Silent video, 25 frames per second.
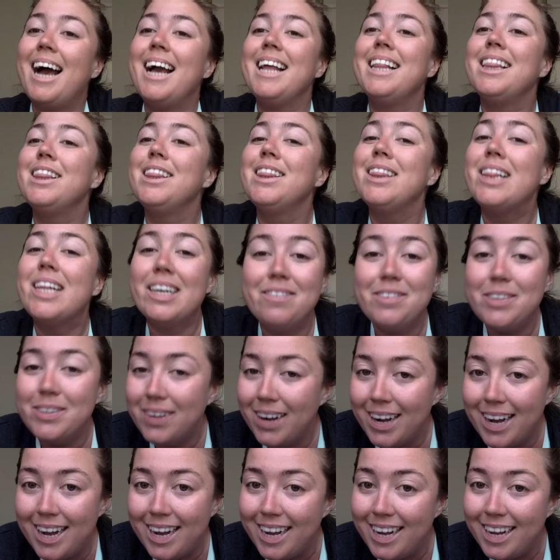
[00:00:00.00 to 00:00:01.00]
I love you
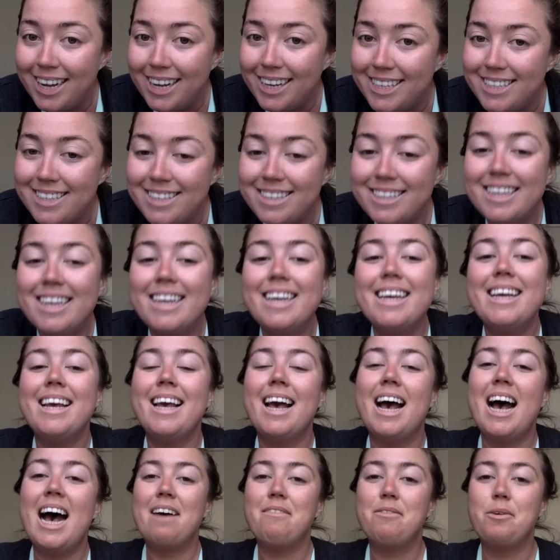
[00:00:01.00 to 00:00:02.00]
guys.
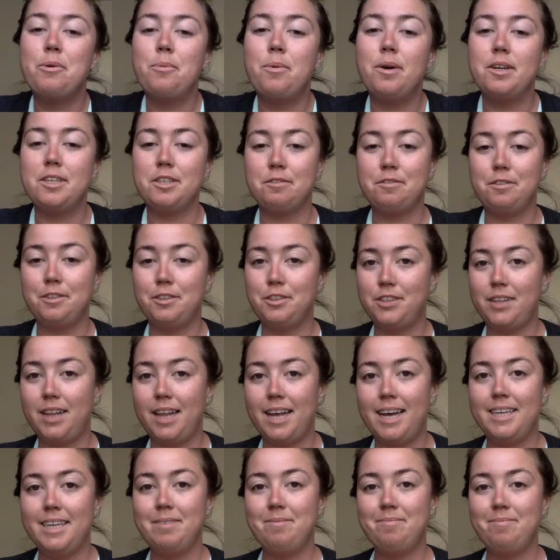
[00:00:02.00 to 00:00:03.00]
Have a wonderful July.